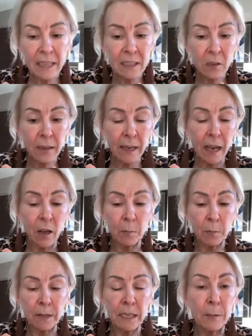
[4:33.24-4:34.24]
It's going to
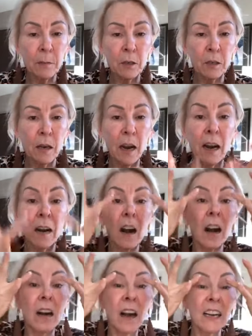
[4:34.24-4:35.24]
help keep your our,
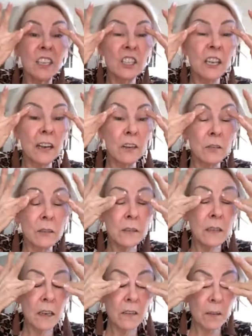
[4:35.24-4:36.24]
our
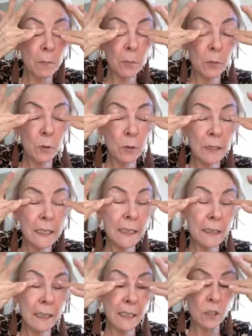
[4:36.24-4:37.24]
shadows from
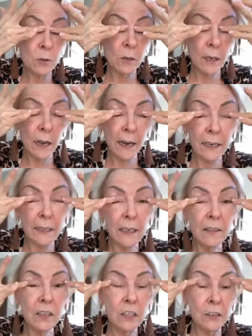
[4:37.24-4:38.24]
pooling into a line
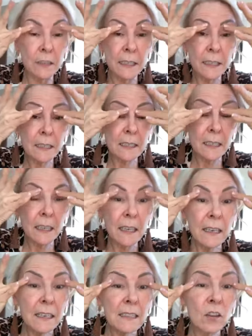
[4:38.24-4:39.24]
in the crease.
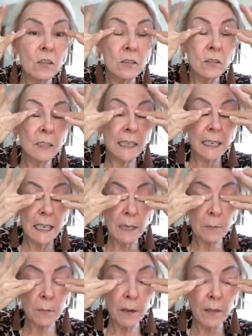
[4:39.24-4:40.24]
It's also going to
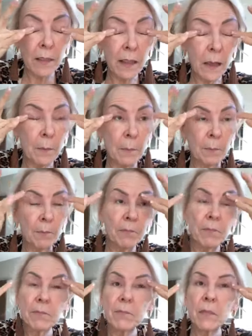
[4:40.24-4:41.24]
keep them